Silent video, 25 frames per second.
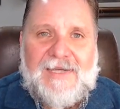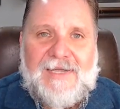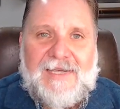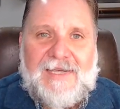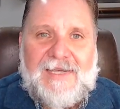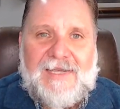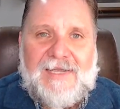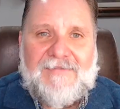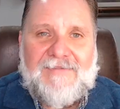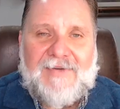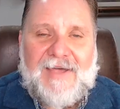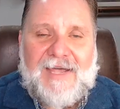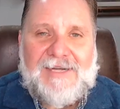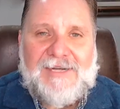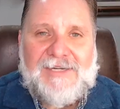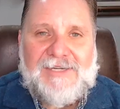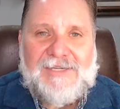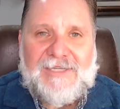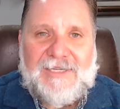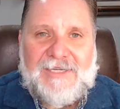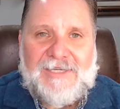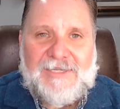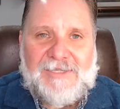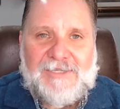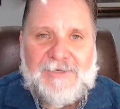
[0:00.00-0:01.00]

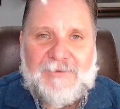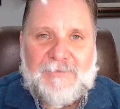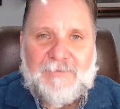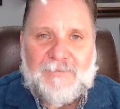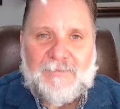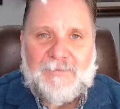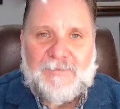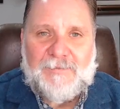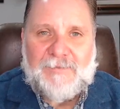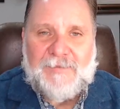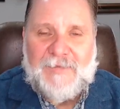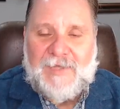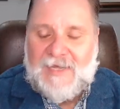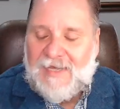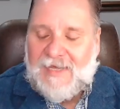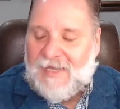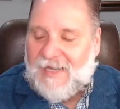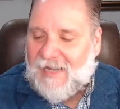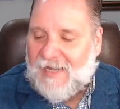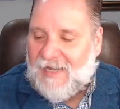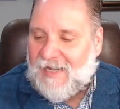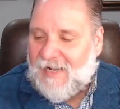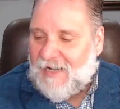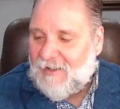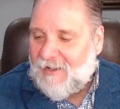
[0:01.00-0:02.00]
evangelism.
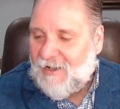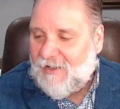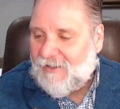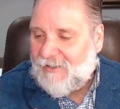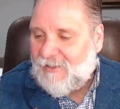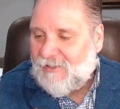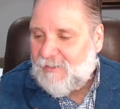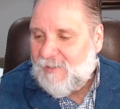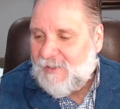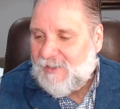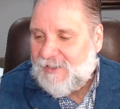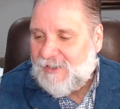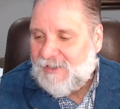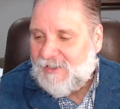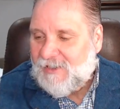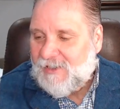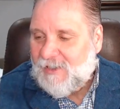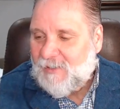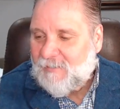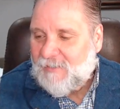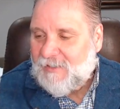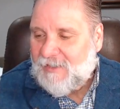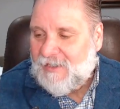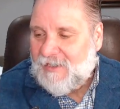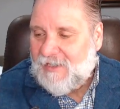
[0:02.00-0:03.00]
And then you also mentioned
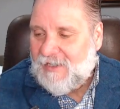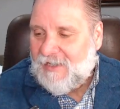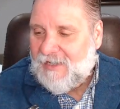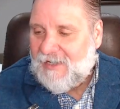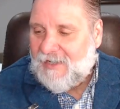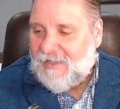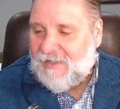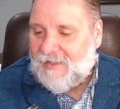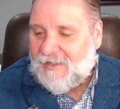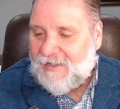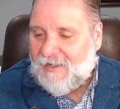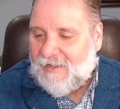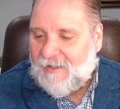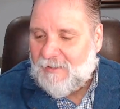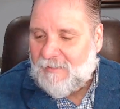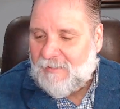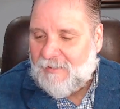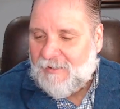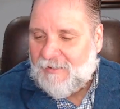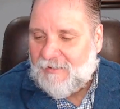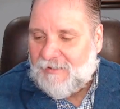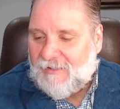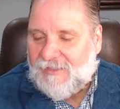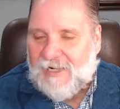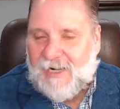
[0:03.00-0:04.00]
something today in
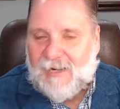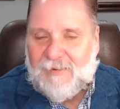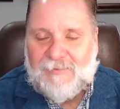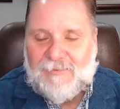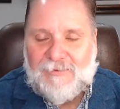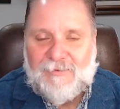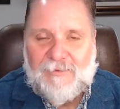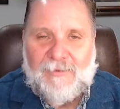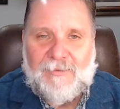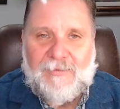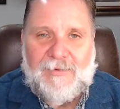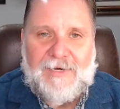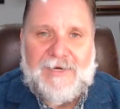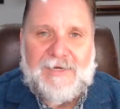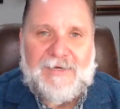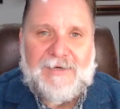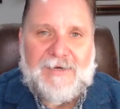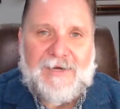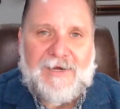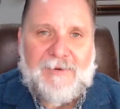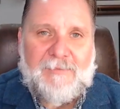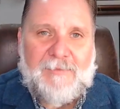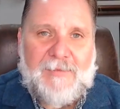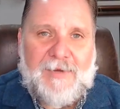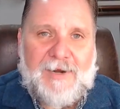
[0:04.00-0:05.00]
the chapter we're reading,
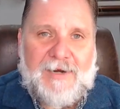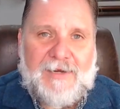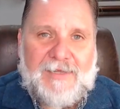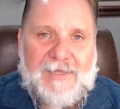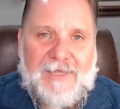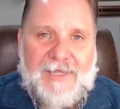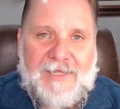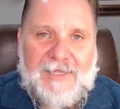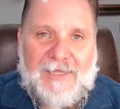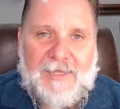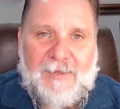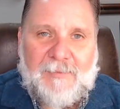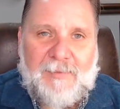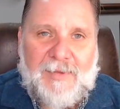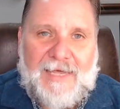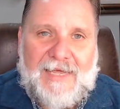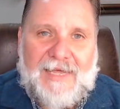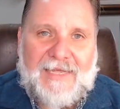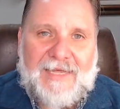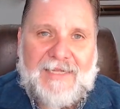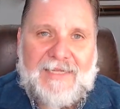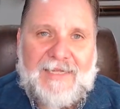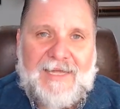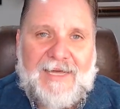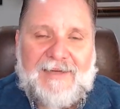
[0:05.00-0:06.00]
come out of the
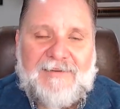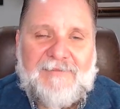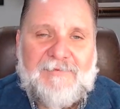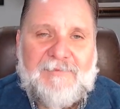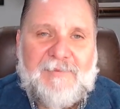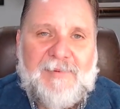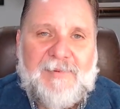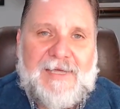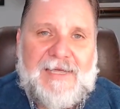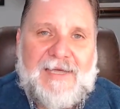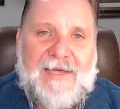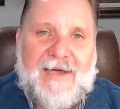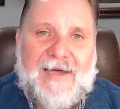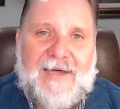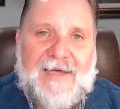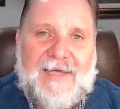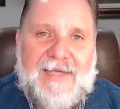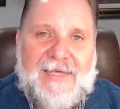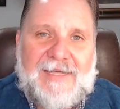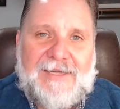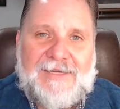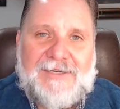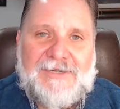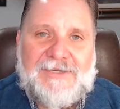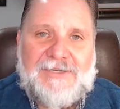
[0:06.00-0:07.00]
Ping Life,
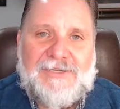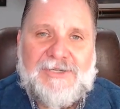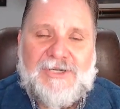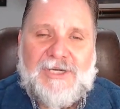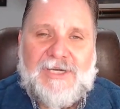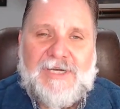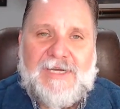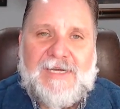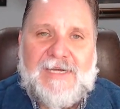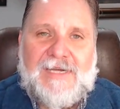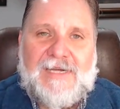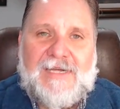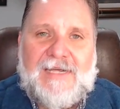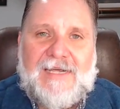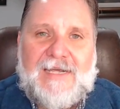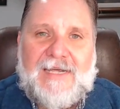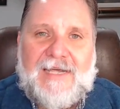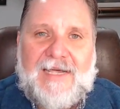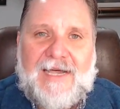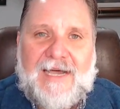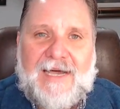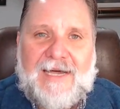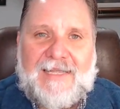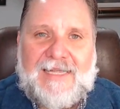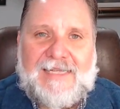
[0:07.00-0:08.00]
P-I-N-G.
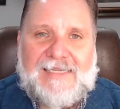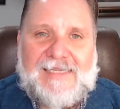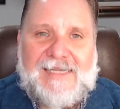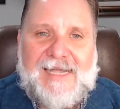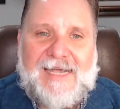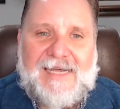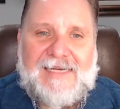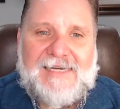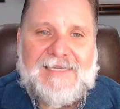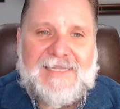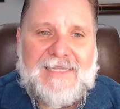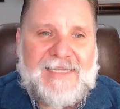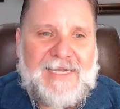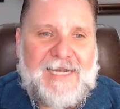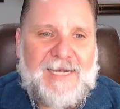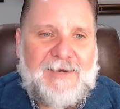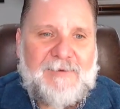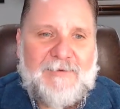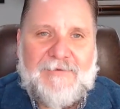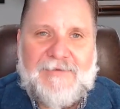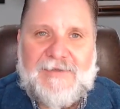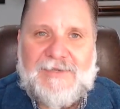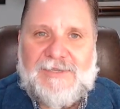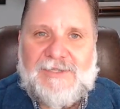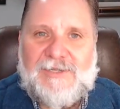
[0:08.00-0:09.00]
That's actually the
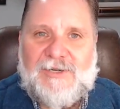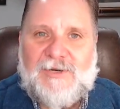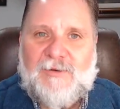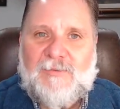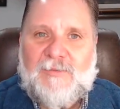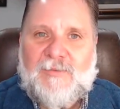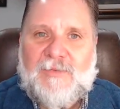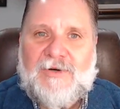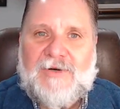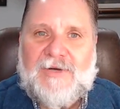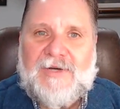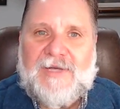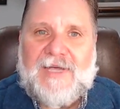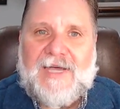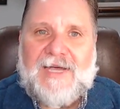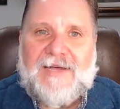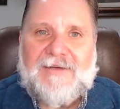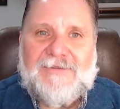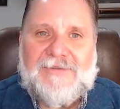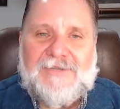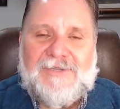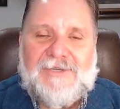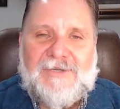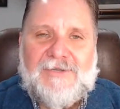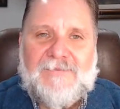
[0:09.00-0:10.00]
name of his new book
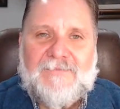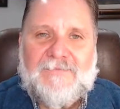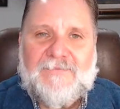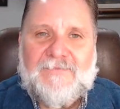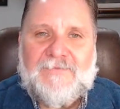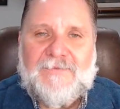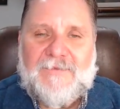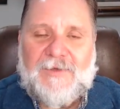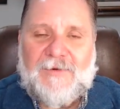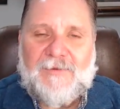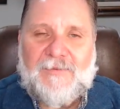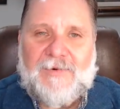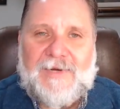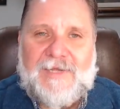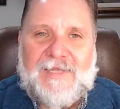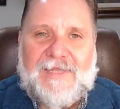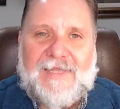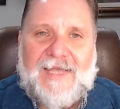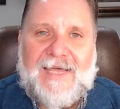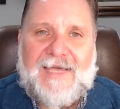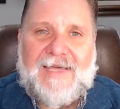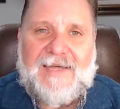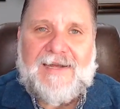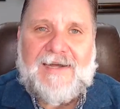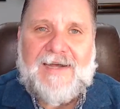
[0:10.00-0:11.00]
out, too, and read
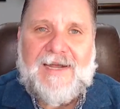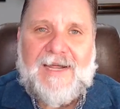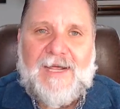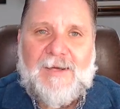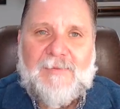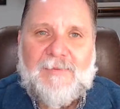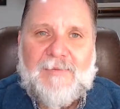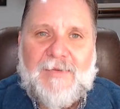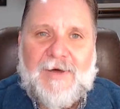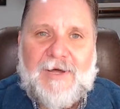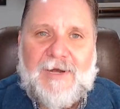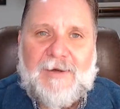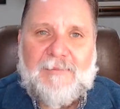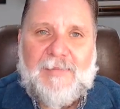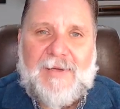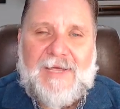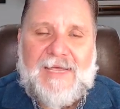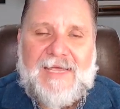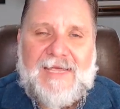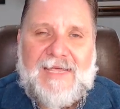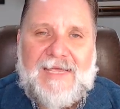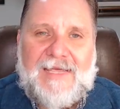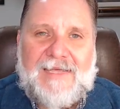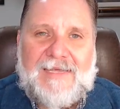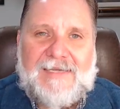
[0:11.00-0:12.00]
that. But
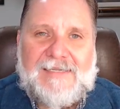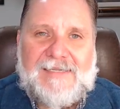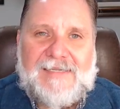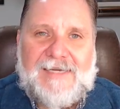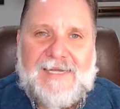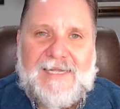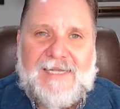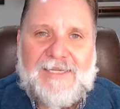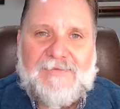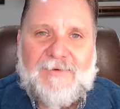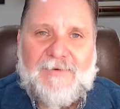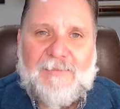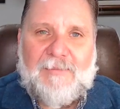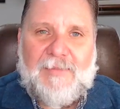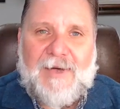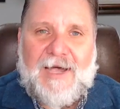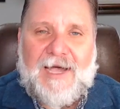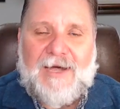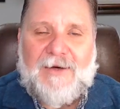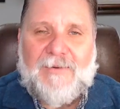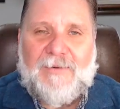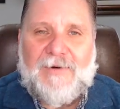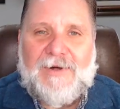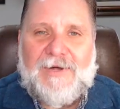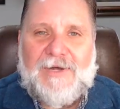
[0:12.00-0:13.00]
Ping stands for
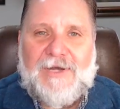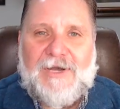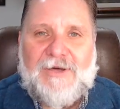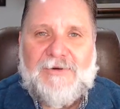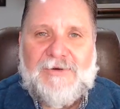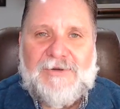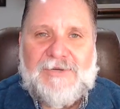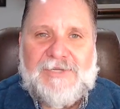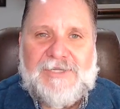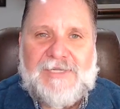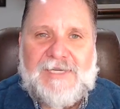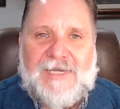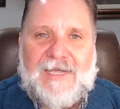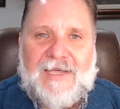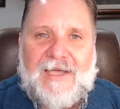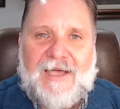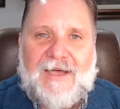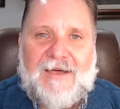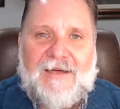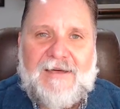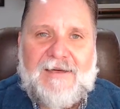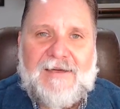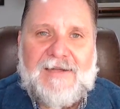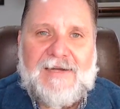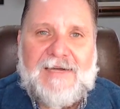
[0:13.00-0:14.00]
power and noticing
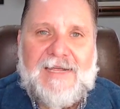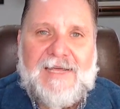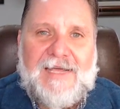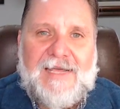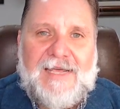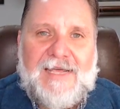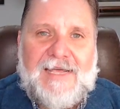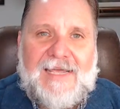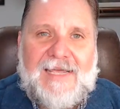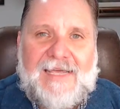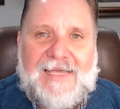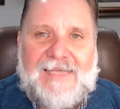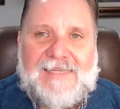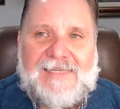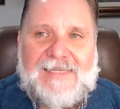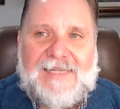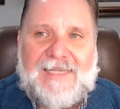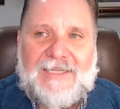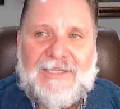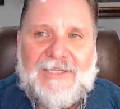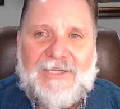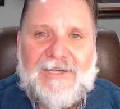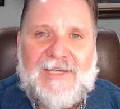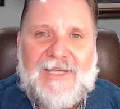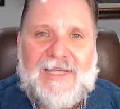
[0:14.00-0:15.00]
God. And it's
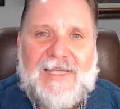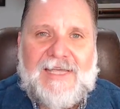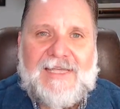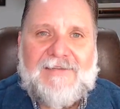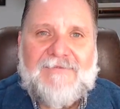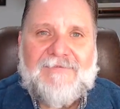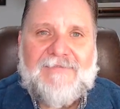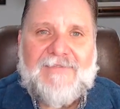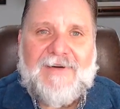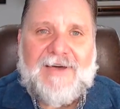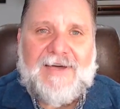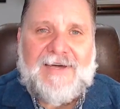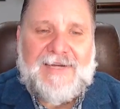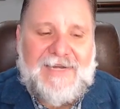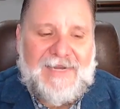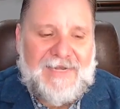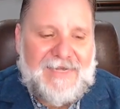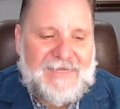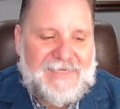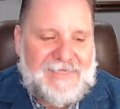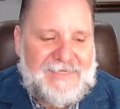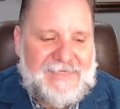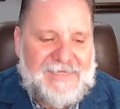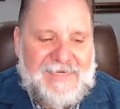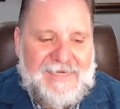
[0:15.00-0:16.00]
that looking and
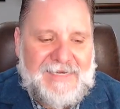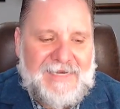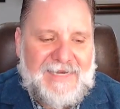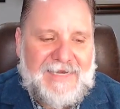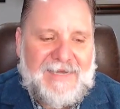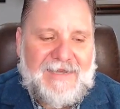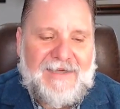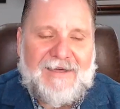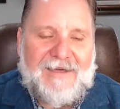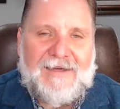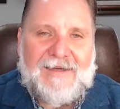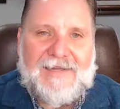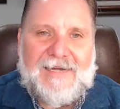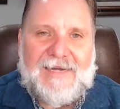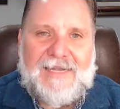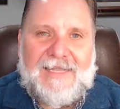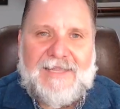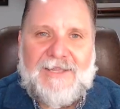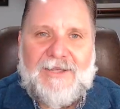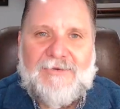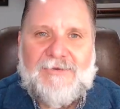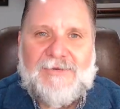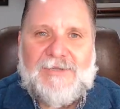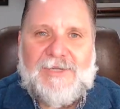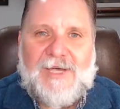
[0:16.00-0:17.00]
finding and seeing God in
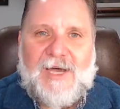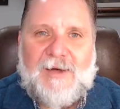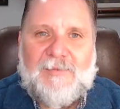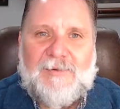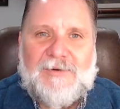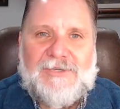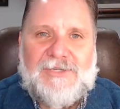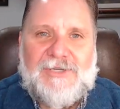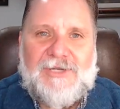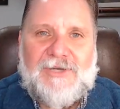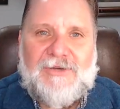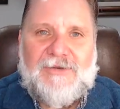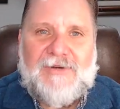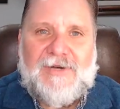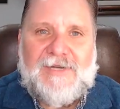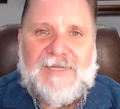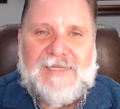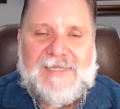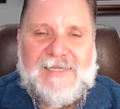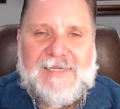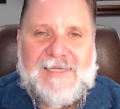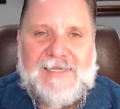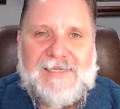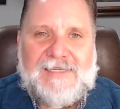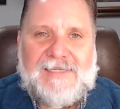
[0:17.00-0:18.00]
those
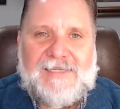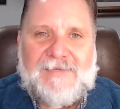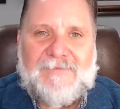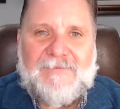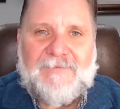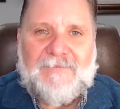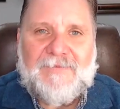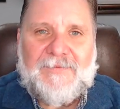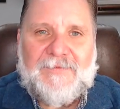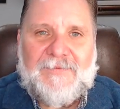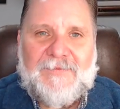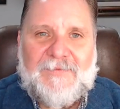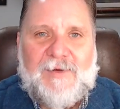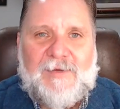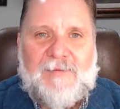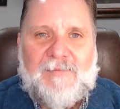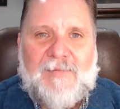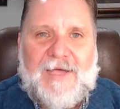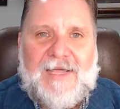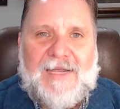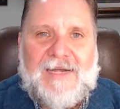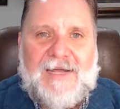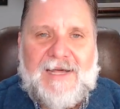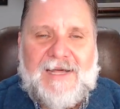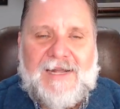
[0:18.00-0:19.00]
opportunities that we
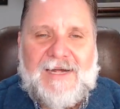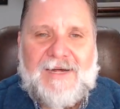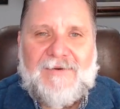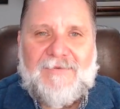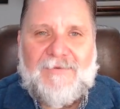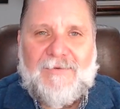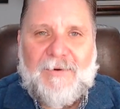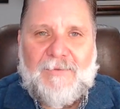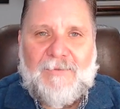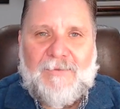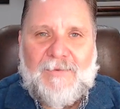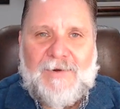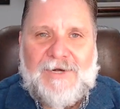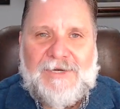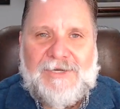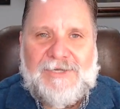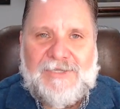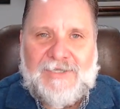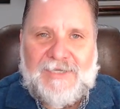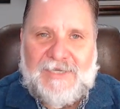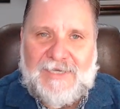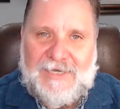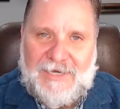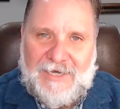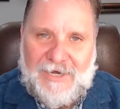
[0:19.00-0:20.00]
may not have
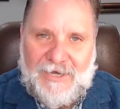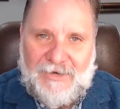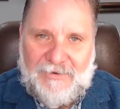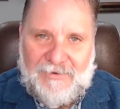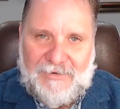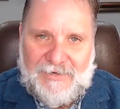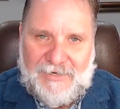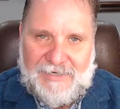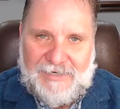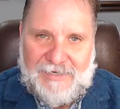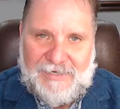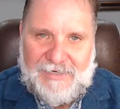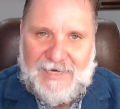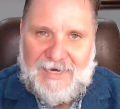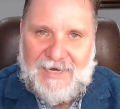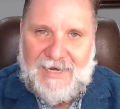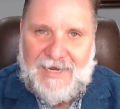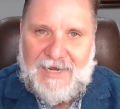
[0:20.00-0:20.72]
originally noticed.